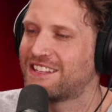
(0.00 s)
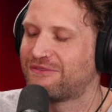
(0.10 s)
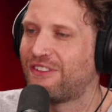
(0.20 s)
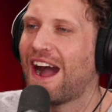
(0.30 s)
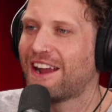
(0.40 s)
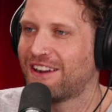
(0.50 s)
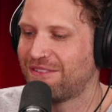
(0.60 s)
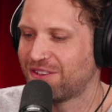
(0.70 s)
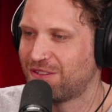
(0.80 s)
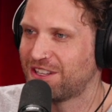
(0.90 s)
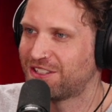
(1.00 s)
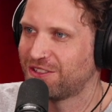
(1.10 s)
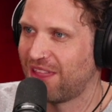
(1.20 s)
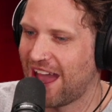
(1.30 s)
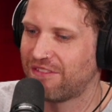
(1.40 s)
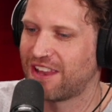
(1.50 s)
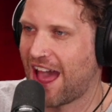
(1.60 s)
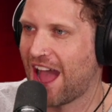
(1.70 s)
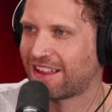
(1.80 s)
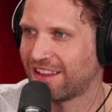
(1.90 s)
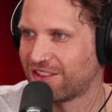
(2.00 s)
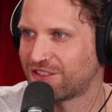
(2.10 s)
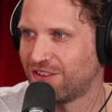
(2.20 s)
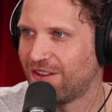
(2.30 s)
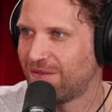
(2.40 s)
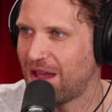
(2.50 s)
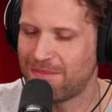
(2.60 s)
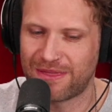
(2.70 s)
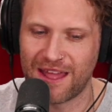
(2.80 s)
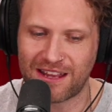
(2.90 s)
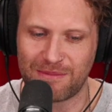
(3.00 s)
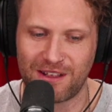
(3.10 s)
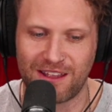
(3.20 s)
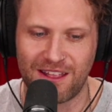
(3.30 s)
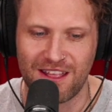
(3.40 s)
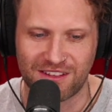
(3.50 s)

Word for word: that fire everyone, too, they have to act like they're so empathetic about it.